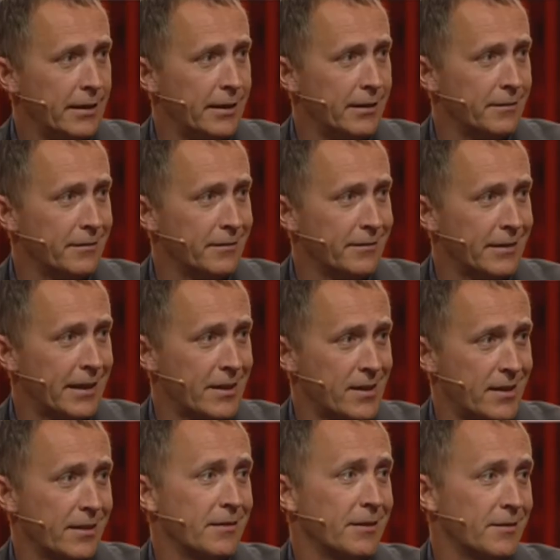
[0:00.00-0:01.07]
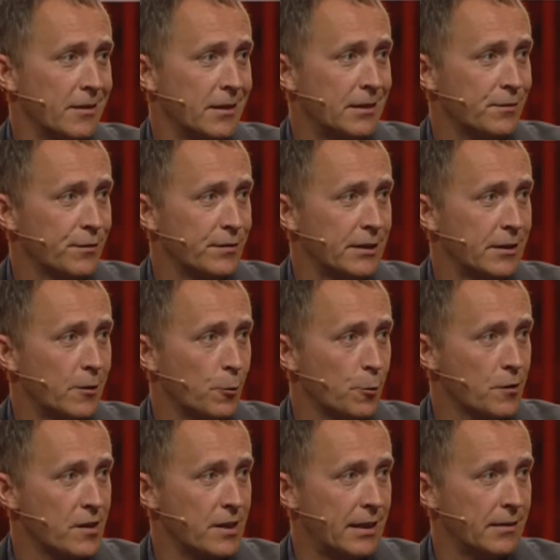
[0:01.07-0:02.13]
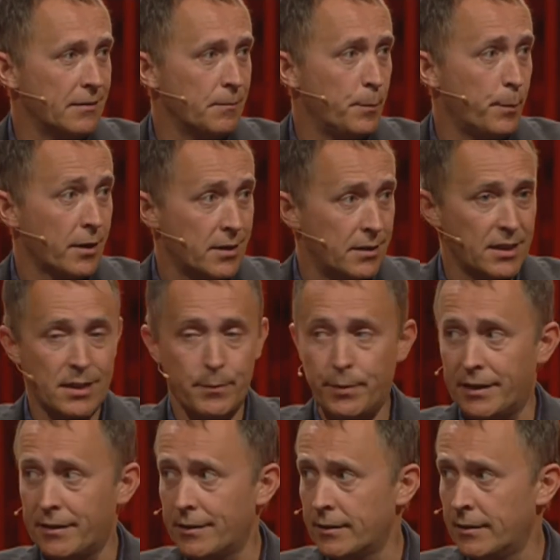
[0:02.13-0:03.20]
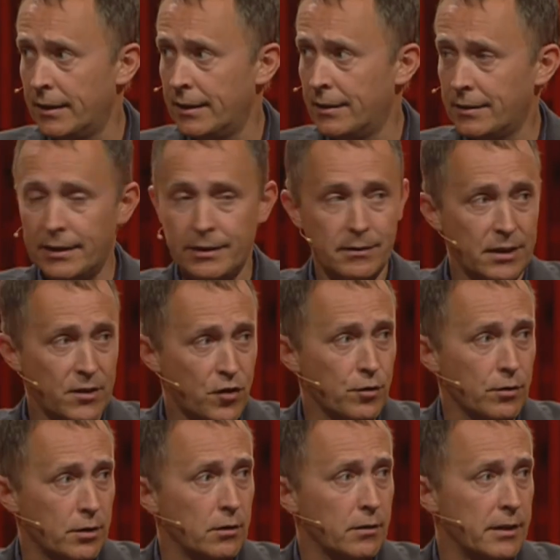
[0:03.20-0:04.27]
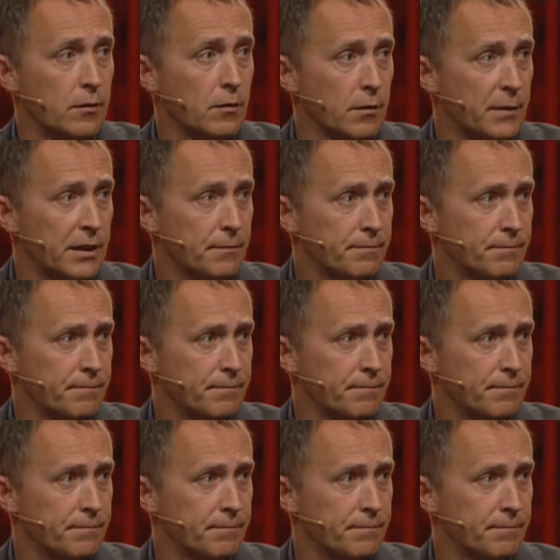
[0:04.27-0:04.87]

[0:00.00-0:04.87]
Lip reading: in extending the life of their clothes mm-hmm. and participating in this circular economy.